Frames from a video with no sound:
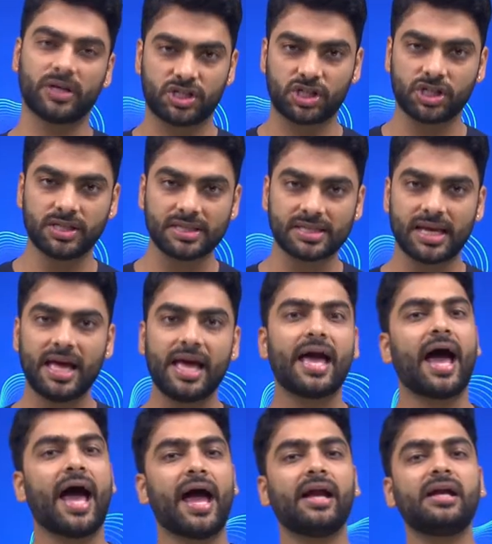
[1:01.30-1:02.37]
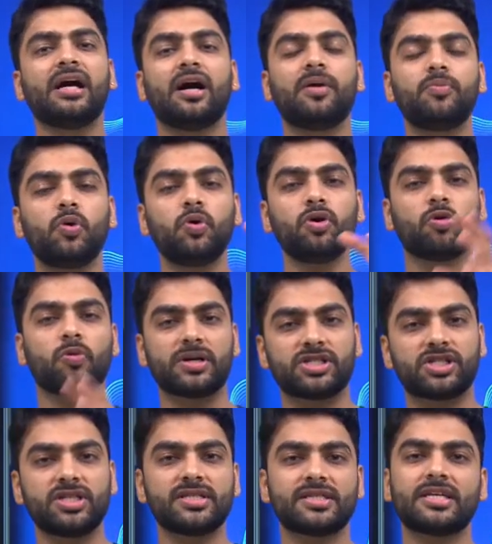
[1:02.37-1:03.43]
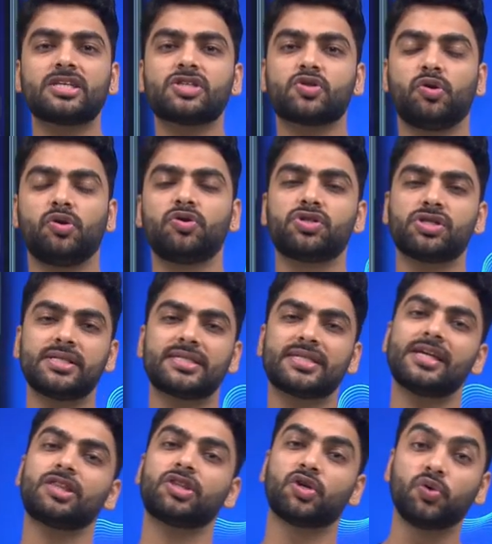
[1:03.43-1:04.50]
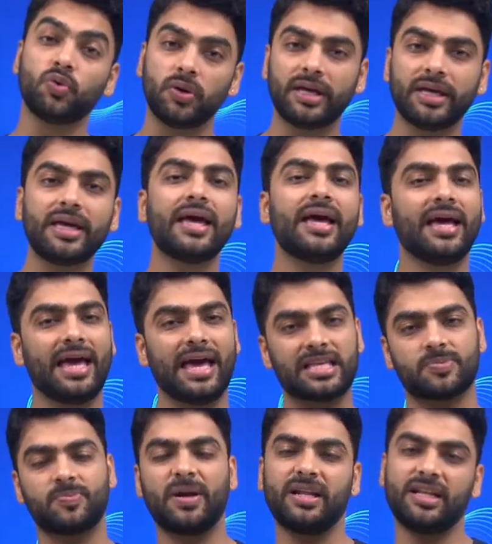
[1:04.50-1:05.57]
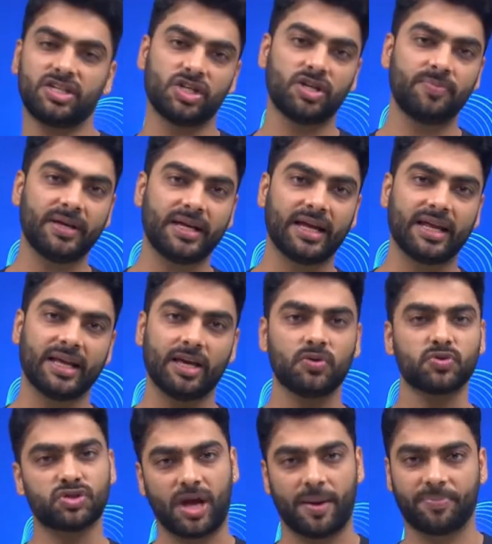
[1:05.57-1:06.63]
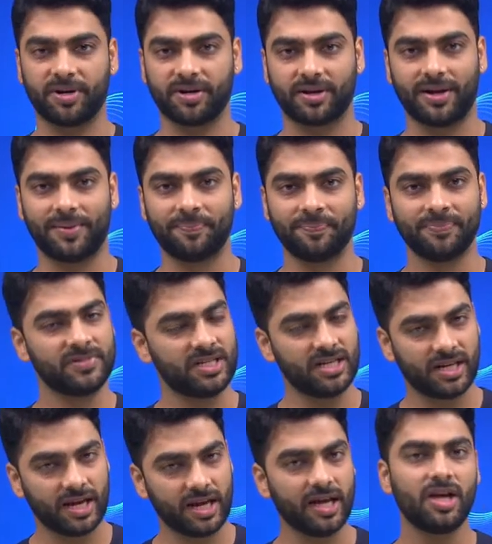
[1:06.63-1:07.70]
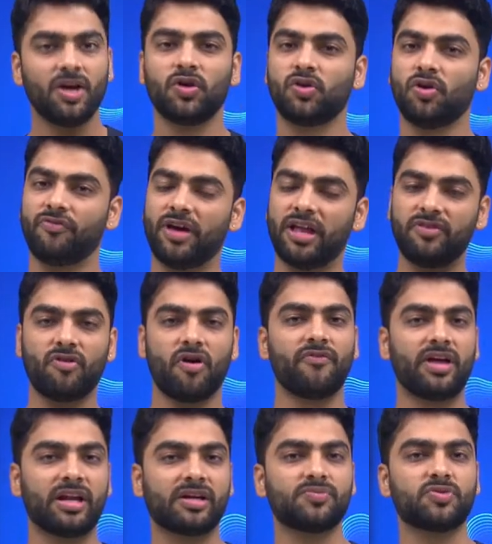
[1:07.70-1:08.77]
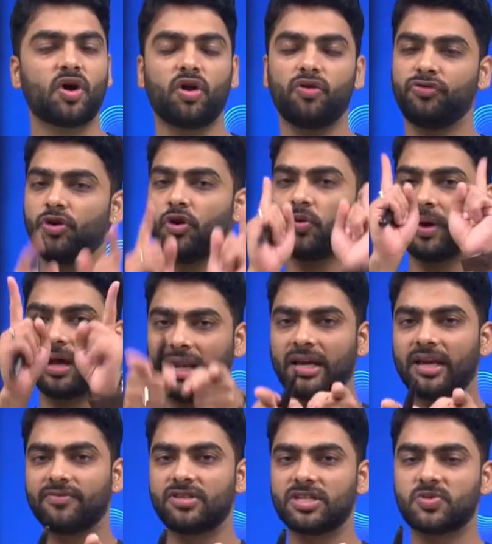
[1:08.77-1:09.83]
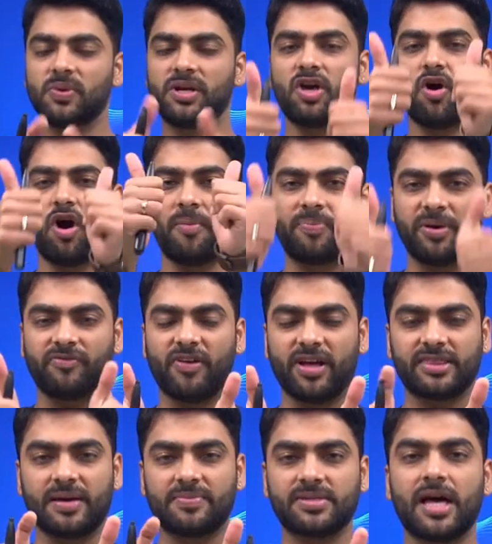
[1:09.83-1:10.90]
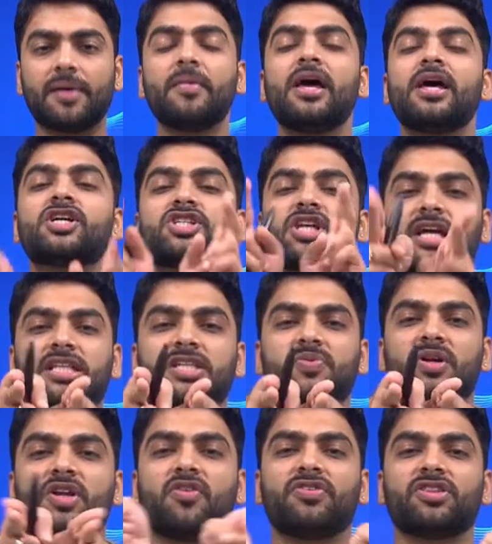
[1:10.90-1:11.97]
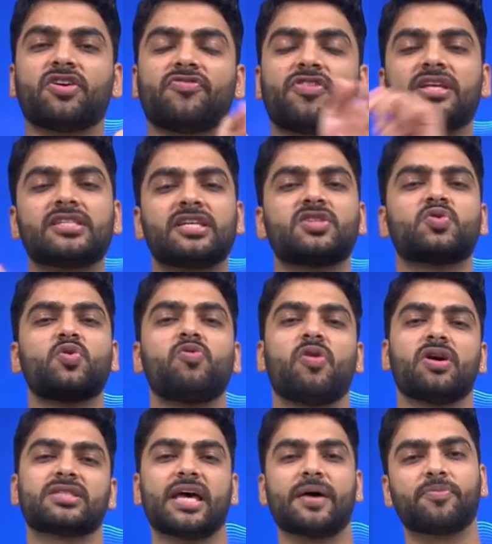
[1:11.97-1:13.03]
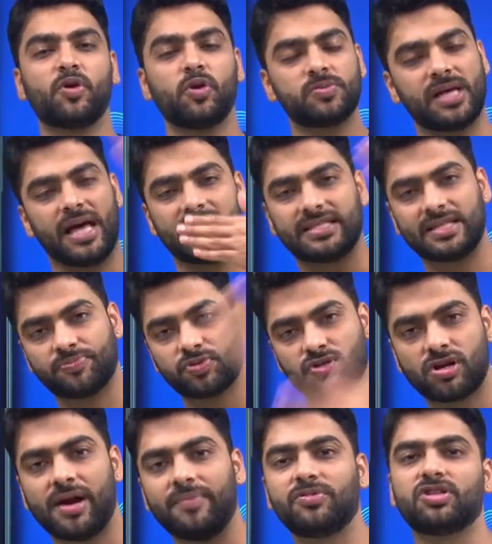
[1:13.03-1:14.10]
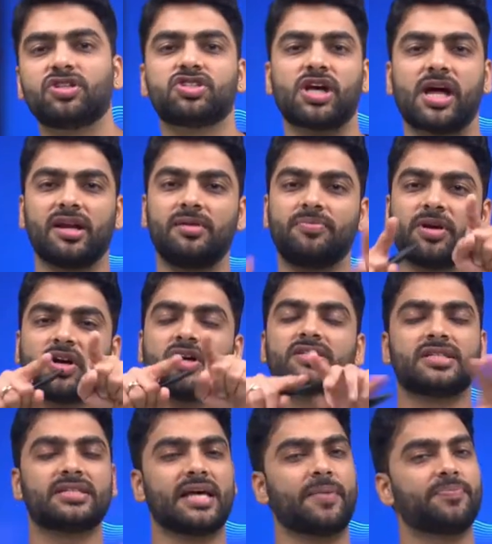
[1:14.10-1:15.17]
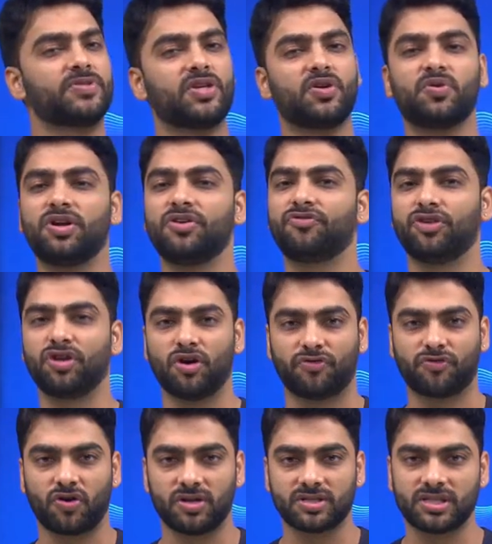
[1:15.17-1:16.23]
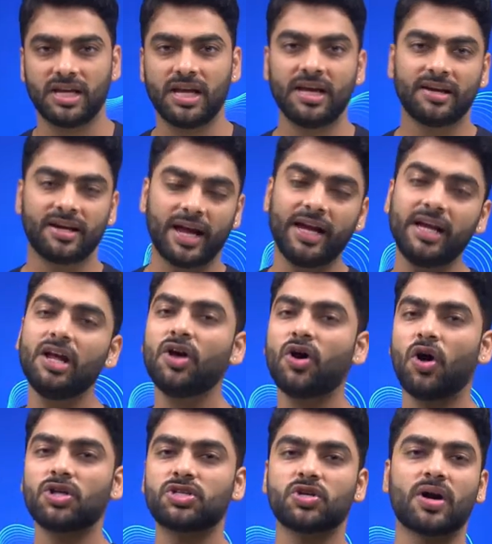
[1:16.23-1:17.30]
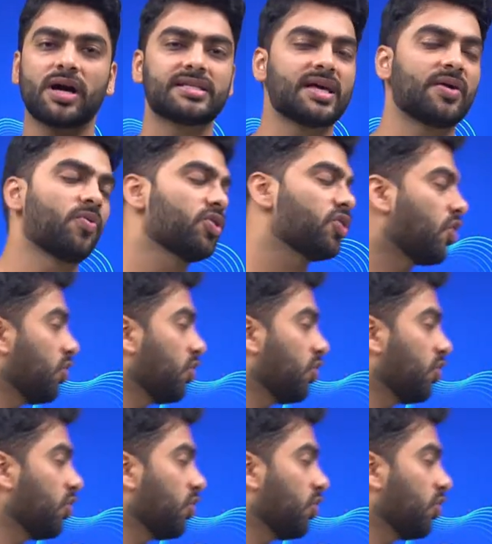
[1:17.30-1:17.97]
questions and hum un questions ke solutions ke through hi explanation bhi karenge us chapter ka. Theek hai? So very warm welcome to all of you. Quickly give this video a big fat thumbs up, share this video with your friends and school WhatsApp groups and subscribe to the channel because it's absolutely free of cost, right? Also guys, I want